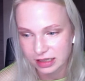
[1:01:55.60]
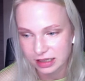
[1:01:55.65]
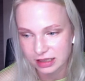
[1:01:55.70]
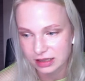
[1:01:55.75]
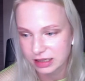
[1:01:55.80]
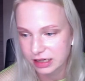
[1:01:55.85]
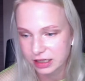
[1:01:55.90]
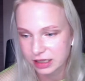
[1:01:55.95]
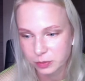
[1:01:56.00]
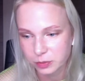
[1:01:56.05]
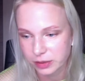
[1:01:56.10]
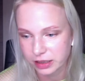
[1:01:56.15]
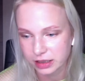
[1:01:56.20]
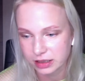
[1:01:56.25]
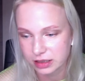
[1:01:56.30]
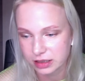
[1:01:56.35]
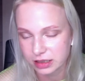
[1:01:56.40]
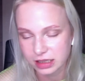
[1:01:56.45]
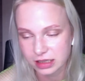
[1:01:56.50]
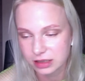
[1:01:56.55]
Yeah,
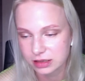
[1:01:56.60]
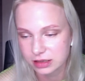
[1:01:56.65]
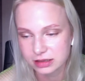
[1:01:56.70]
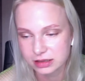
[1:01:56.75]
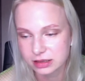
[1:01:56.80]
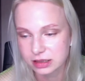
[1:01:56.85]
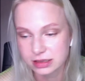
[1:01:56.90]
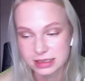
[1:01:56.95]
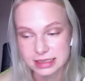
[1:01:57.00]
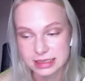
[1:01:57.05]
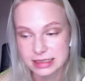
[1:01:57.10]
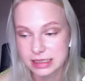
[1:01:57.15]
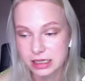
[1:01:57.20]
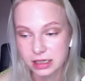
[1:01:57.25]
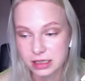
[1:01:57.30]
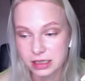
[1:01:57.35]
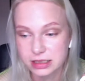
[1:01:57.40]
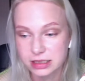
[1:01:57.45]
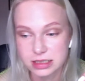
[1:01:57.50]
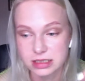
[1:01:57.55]
Nightmare.
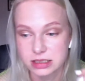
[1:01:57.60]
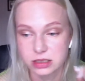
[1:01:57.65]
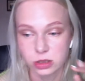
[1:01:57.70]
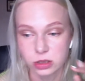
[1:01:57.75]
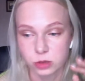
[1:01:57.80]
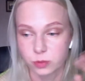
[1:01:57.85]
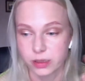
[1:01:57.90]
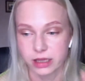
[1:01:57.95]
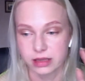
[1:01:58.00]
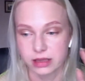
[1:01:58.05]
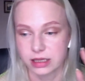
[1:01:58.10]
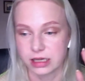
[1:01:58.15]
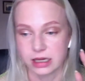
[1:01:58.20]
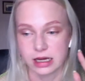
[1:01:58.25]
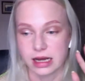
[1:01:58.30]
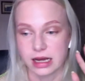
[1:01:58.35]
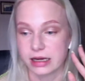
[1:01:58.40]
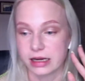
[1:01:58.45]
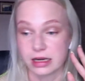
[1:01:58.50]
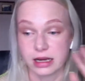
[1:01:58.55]
Stickers is not my
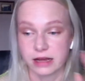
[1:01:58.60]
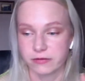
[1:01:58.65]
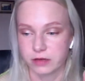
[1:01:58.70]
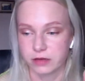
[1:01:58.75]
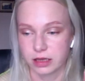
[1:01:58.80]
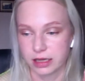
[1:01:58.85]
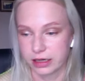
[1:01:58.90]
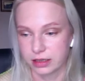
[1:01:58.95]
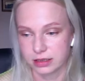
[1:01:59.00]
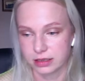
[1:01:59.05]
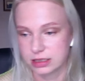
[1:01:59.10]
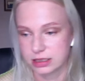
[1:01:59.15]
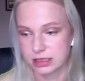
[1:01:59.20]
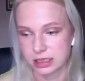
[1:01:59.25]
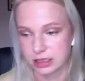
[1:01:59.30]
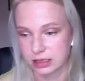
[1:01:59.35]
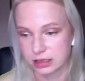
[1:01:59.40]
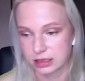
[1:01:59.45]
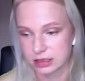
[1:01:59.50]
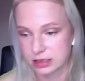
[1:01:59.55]
thing. I never liked
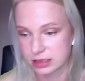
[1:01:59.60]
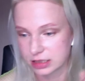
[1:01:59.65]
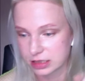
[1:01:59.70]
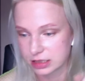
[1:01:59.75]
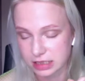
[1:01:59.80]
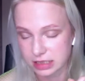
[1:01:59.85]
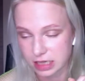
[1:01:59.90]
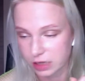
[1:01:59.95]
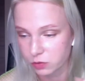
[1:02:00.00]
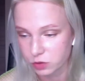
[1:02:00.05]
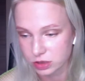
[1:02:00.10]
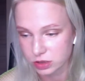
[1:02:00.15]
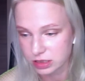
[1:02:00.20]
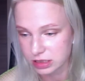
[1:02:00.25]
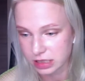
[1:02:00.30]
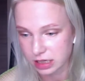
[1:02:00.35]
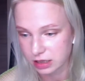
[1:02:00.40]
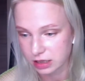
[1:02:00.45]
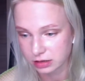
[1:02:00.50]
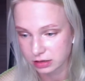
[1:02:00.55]
stickers since I
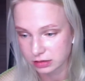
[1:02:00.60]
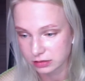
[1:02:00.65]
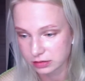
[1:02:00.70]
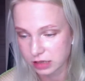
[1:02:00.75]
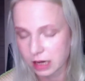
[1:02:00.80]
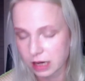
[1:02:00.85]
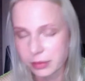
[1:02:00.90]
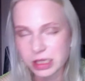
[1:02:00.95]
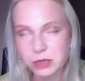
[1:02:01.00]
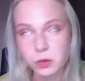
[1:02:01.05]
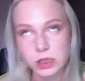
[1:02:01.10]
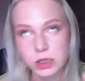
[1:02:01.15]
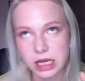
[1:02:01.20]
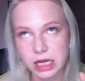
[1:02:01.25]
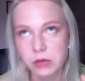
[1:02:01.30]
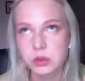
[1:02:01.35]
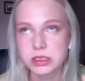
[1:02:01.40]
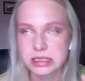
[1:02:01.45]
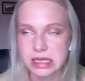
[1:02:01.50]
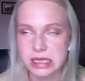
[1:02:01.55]
was young. I mean,
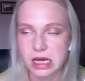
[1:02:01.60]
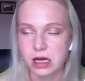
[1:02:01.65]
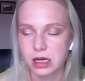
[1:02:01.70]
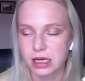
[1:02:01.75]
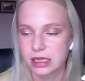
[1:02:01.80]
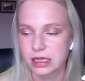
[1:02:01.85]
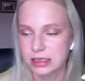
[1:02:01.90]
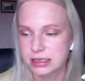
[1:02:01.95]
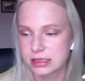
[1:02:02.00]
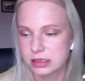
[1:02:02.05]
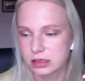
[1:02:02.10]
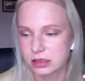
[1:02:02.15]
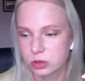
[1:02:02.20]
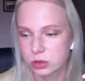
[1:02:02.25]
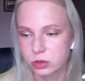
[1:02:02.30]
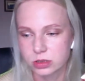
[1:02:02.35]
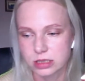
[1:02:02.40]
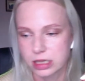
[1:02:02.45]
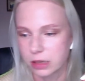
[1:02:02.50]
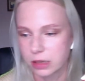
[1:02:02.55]
when I was young, I
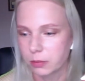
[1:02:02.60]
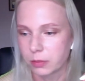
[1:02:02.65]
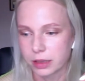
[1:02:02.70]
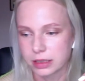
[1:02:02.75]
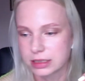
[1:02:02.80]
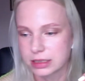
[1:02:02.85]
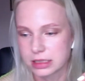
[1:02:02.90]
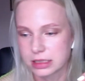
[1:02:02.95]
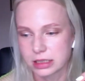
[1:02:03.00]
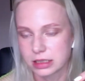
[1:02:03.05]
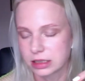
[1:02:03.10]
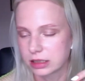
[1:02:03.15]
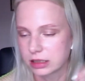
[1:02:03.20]
still used them, but